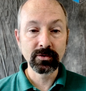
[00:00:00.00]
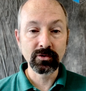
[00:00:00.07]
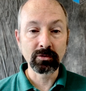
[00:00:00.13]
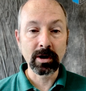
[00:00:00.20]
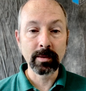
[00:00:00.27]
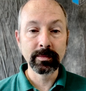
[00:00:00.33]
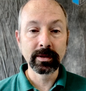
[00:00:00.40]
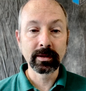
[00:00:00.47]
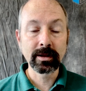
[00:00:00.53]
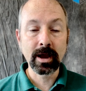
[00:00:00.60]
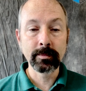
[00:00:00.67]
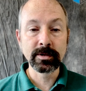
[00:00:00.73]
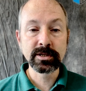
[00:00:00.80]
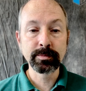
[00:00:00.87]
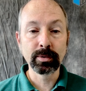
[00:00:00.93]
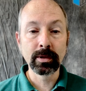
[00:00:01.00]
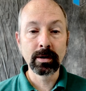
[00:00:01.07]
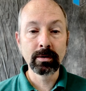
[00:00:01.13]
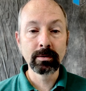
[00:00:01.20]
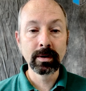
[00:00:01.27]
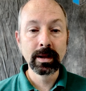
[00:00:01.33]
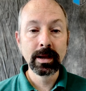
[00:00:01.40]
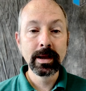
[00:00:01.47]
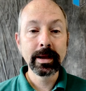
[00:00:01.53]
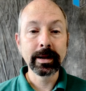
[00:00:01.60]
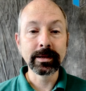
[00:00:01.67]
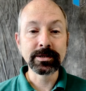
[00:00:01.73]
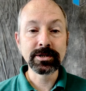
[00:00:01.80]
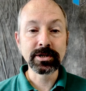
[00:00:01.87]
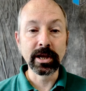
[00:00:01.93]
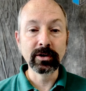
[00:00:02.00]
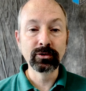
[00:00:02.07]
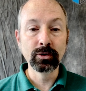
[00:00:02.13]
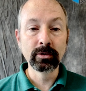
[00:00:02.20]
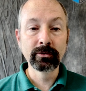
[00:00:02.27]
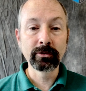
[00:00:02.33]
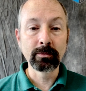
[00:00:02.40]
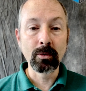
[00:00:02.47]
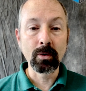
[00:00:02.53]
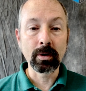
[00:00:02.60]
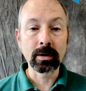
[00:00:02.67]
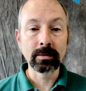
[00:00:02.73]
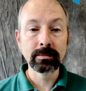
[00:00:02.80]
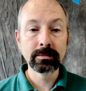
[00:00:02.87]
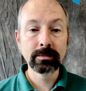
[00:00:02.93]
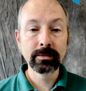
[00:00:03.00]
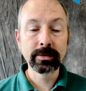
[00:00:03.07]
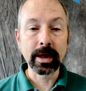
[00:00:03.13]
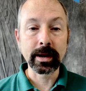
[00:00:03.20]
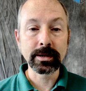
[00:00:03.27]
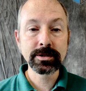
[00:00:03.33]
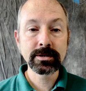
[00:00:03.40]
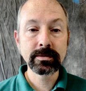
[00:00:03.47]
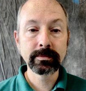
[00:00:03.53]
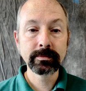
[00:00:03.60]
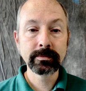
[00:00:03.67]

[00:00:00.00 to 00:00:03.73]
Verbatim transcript: drop them in the comments below and stay tuned for more. Thanks.